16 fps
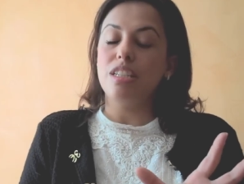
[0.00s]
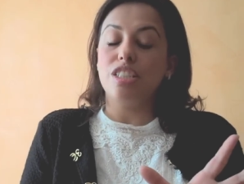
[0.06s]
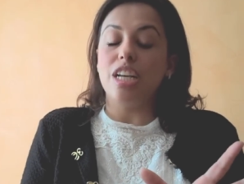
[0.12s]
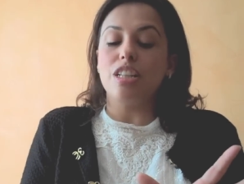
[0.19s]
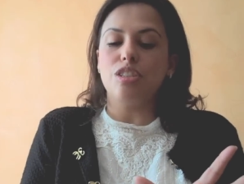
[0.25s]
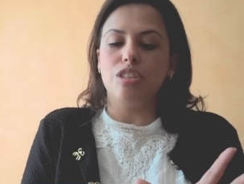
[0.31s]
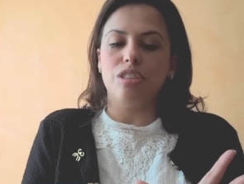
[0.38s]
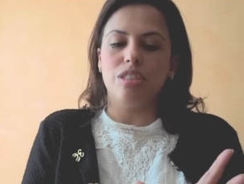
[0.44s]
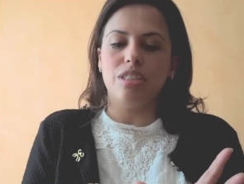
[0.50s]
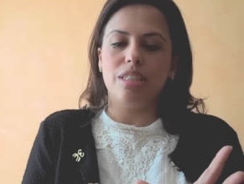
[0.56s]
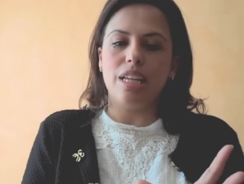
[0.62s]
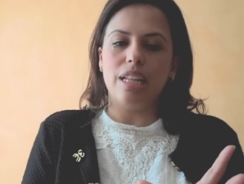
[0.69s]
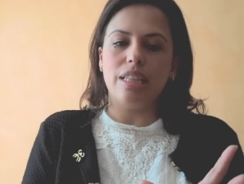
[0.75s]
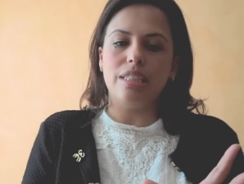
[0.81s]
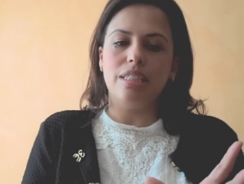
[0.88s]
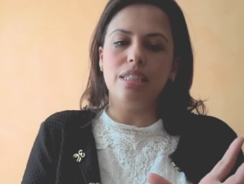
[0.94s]
shelters
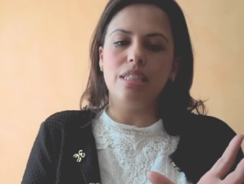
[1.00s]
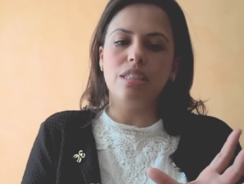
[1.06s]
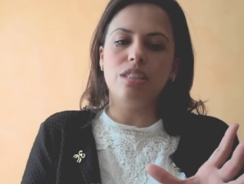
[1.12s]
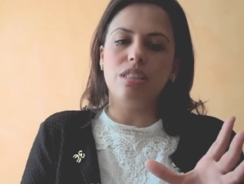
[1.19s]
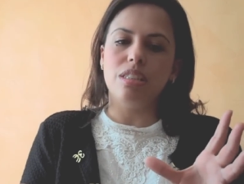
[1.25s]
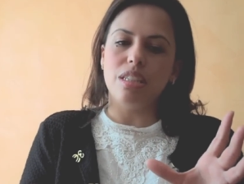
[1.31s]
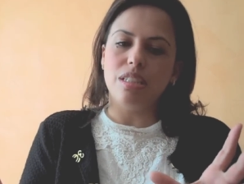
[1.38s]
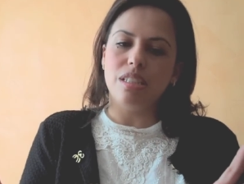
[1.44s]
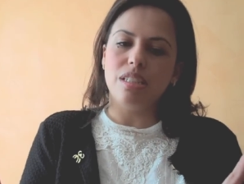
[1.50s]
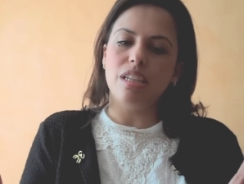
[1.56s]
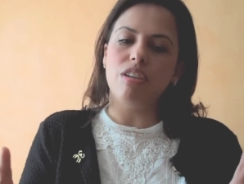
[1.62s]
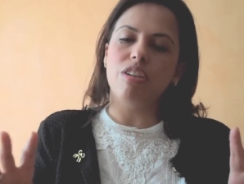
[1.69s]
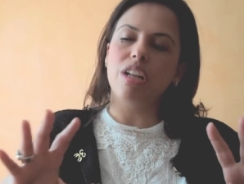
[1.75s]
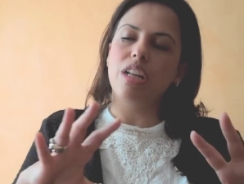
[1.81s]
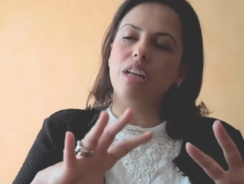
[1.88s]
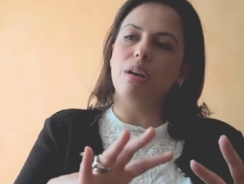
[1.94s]
that didn't
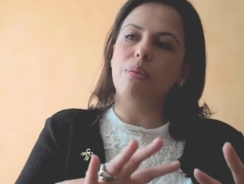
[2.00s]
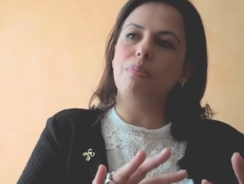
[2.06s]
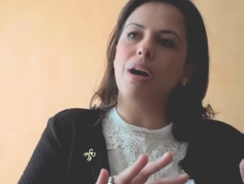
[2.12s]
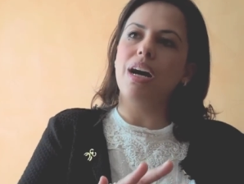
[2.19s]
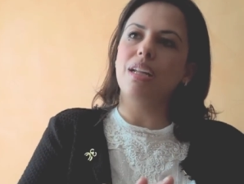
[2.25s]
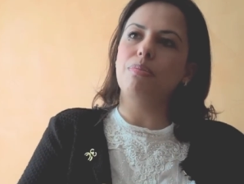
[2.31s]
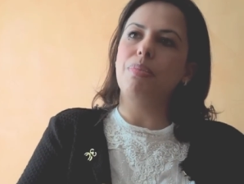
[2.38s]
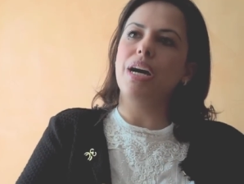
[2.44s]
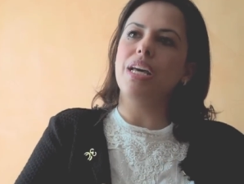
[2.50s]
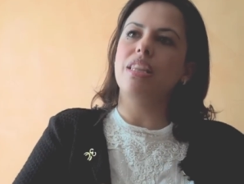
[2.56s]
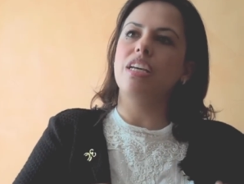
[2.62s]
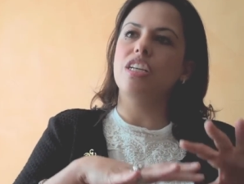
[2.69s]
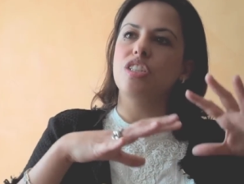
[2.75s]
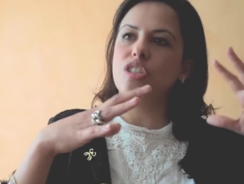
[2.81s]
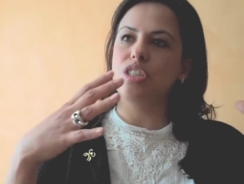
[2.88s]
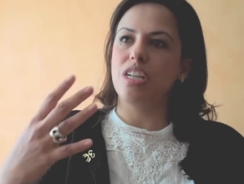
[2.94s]
necessarily abide by
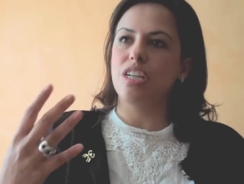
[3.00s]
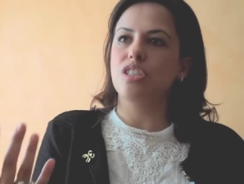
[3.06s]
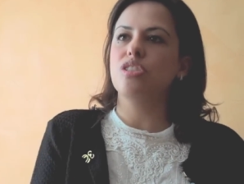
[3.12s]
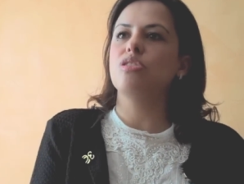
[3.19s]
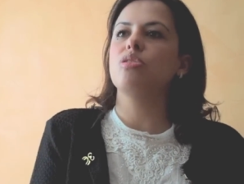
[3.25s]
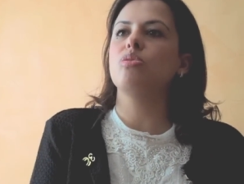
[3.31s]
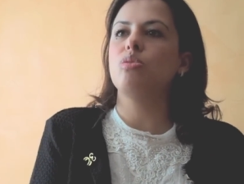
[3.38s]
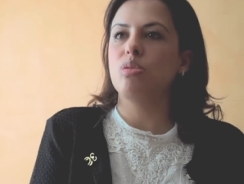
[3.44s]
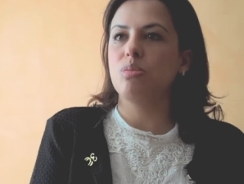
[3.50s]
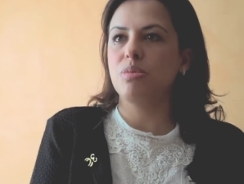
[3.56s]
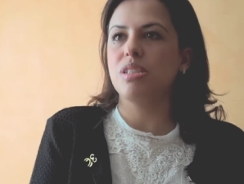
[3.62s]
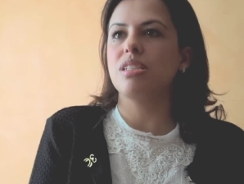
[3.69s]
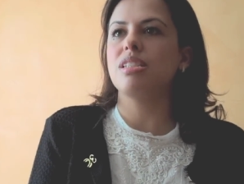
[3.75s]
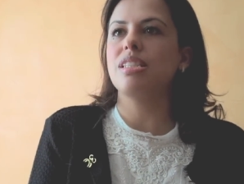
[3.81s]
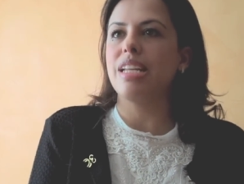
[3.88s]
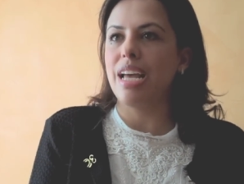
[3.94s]
the international
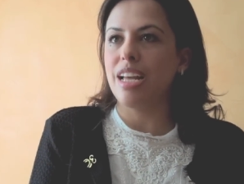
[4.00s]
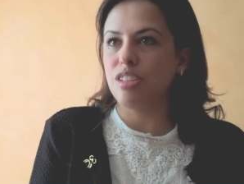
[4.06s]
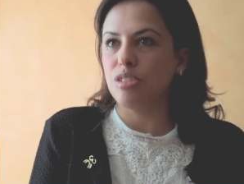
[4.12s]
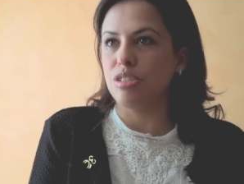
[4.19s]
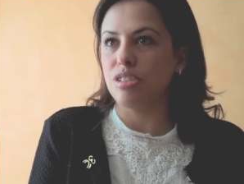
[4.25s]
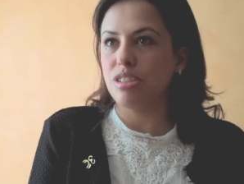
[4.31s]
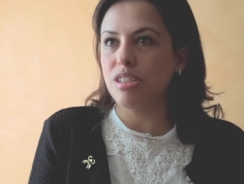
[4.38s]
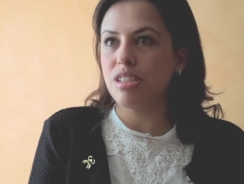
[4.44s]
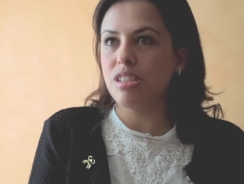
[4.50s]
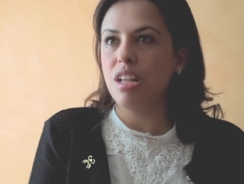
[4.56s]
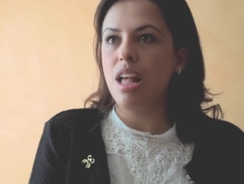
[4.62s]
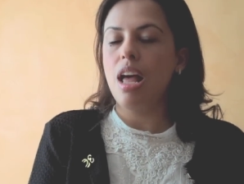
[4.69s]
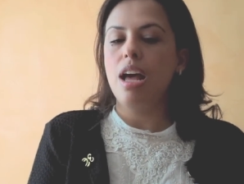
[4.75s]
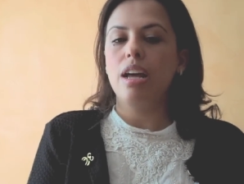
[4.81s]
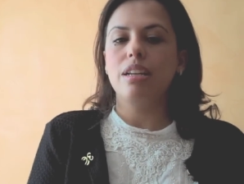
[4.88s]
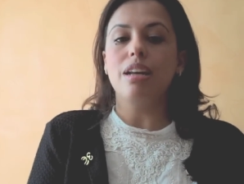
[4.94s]
norms and
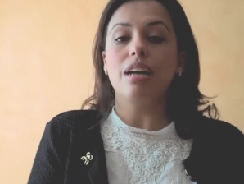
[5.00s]
standards.